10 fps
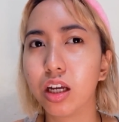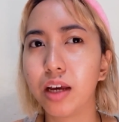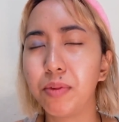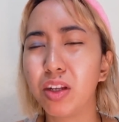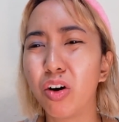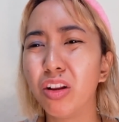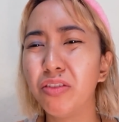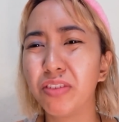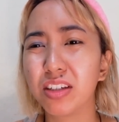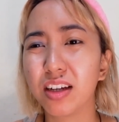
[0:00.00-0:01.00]
I mean, all
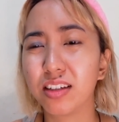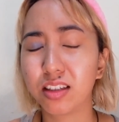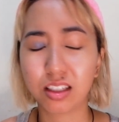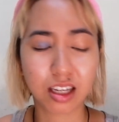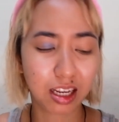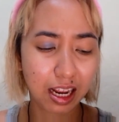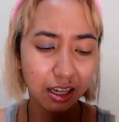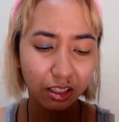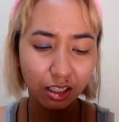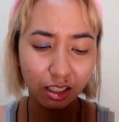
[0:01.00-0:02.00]
of us has an
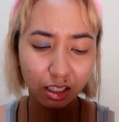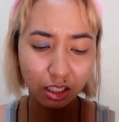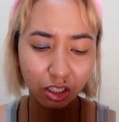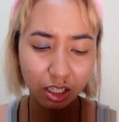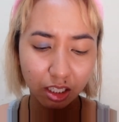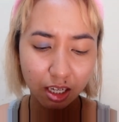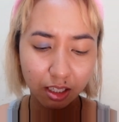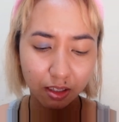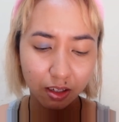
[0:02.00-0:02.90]
accent. It's just that